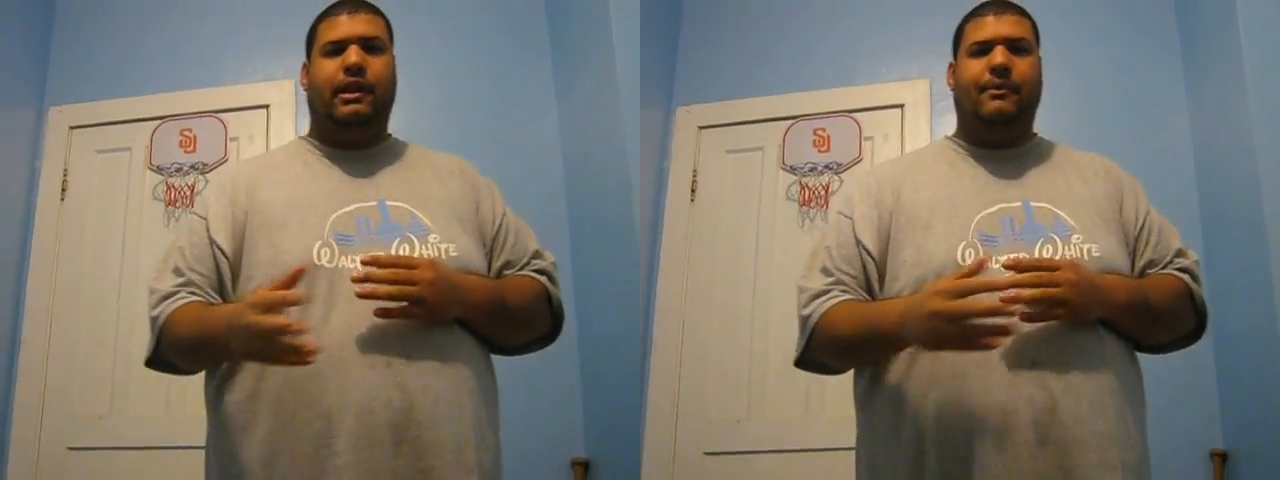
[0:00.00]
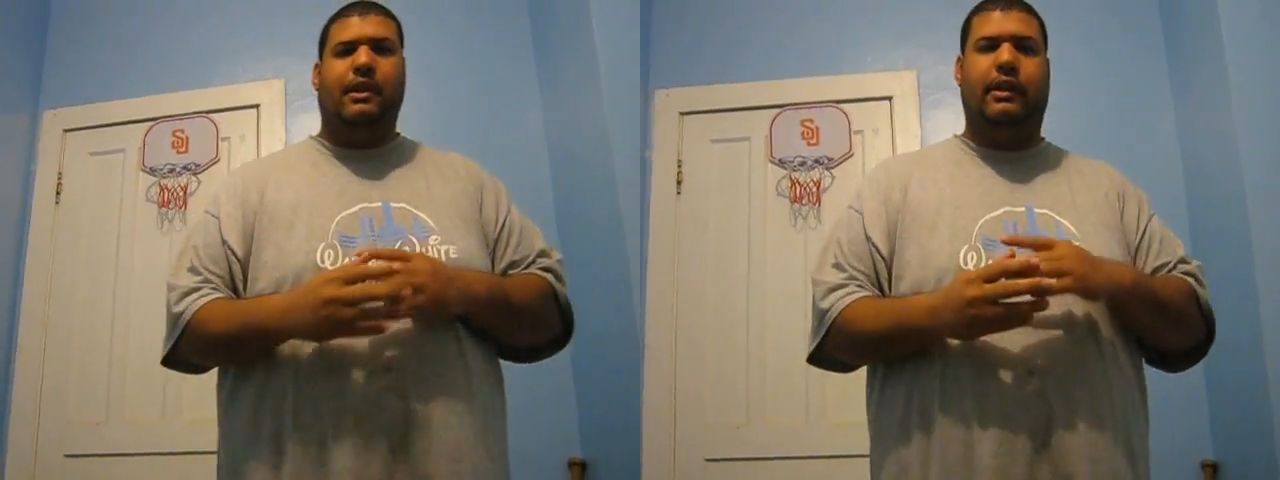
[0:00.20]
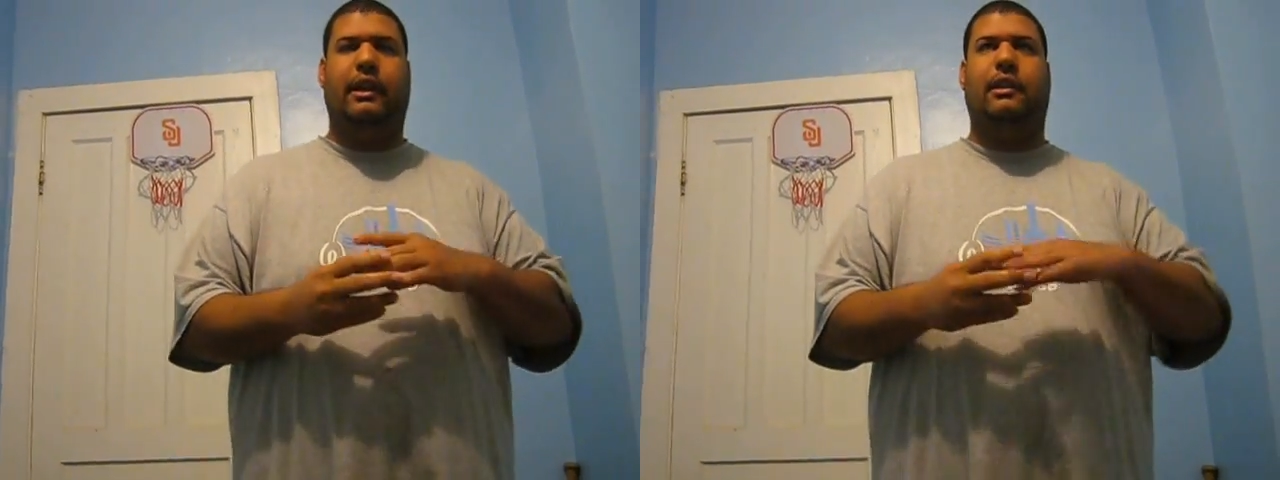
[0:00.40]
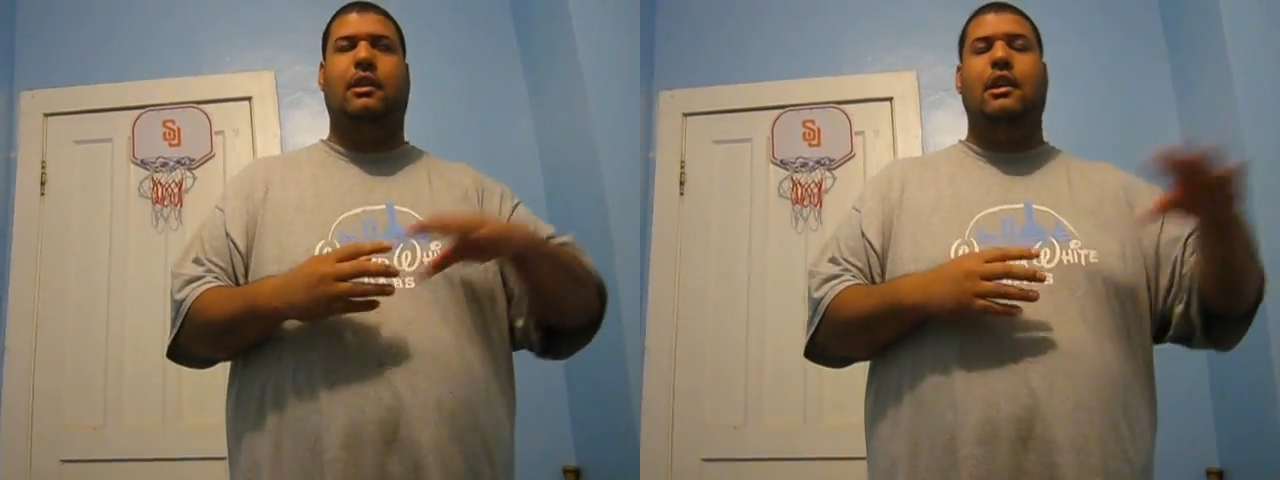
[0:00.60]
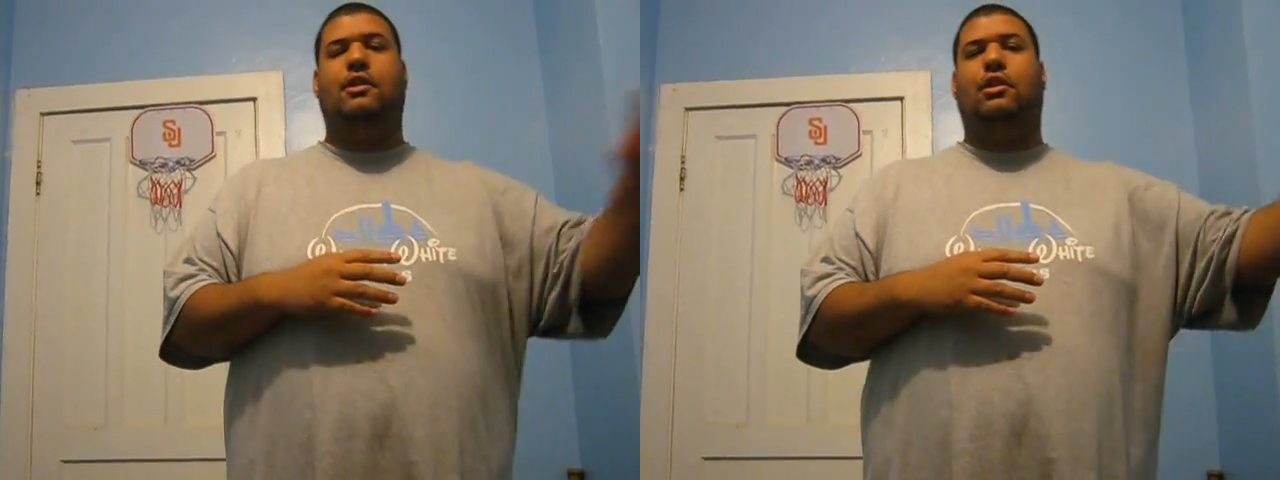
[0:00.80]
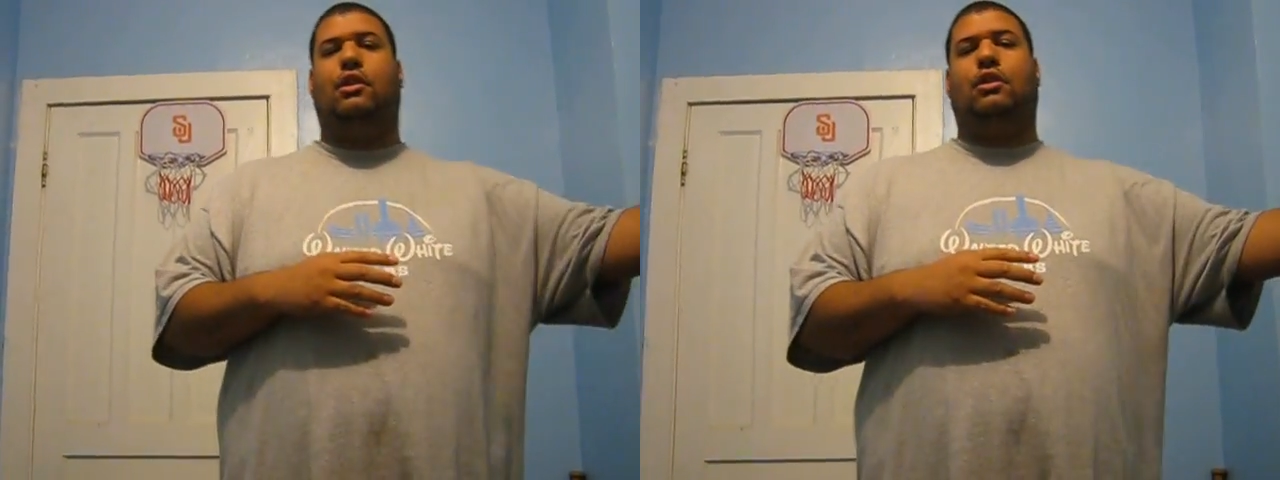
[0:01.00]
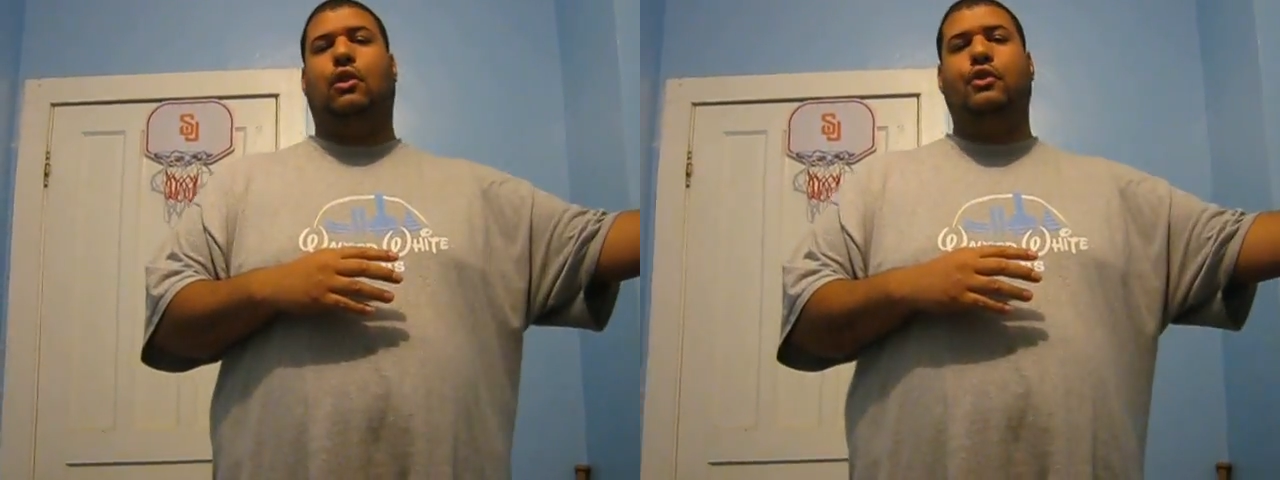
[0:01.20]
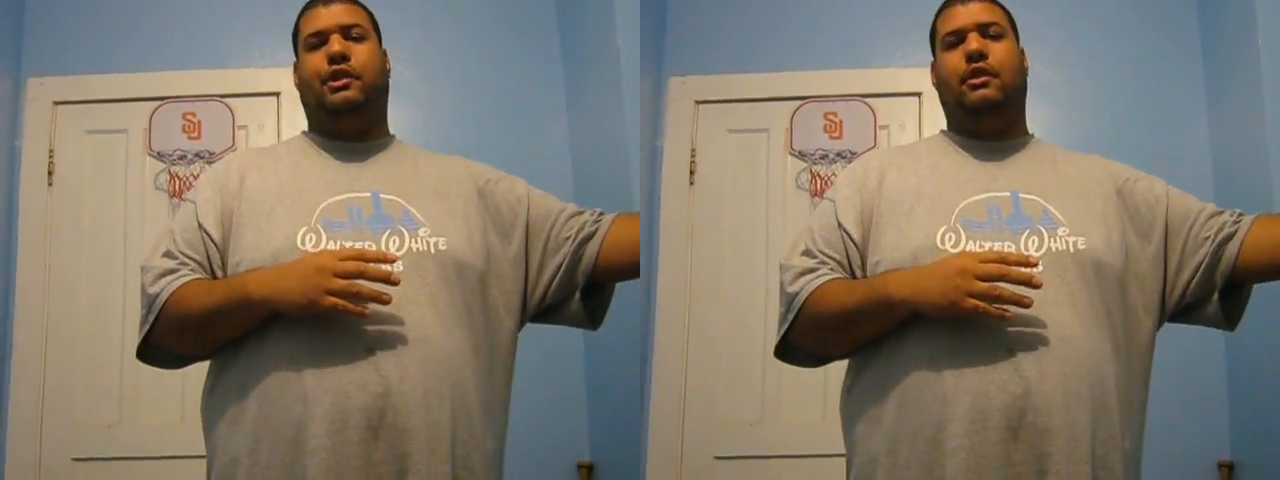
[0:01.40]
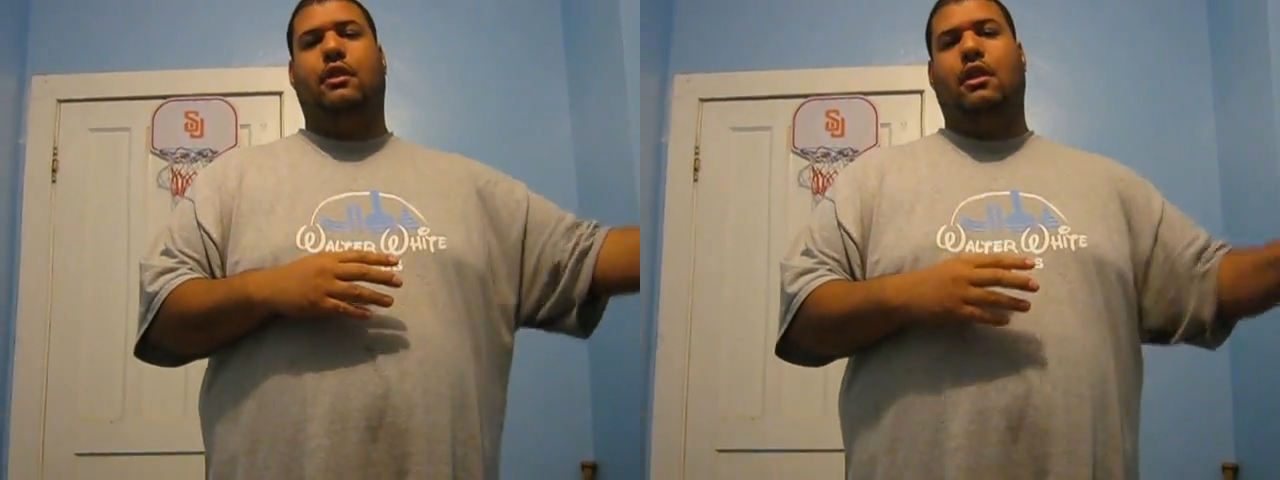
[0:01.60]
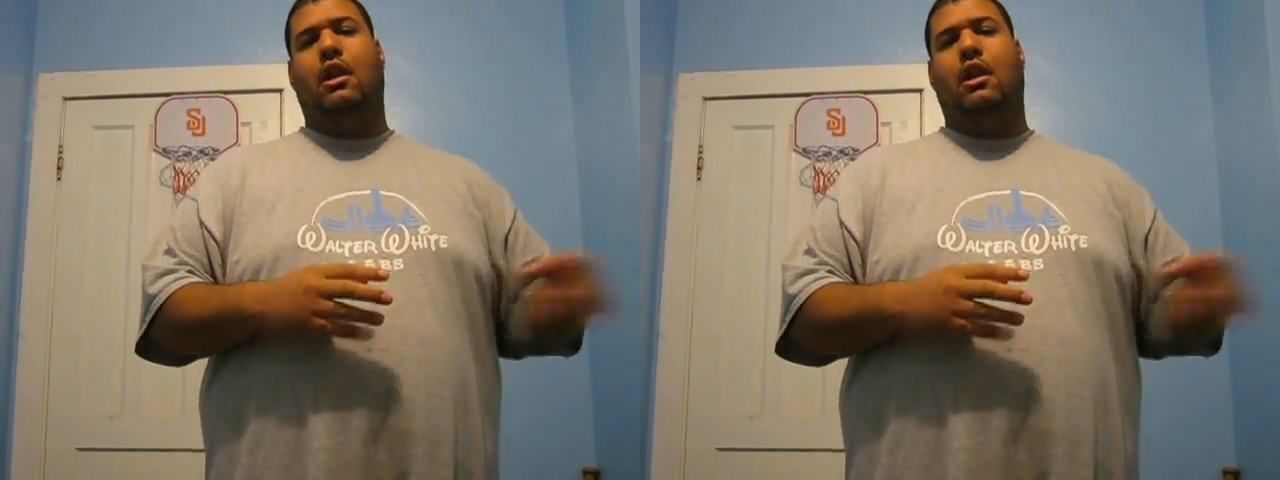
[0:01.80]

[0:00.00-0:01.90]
Then we're gonna get to the conclusion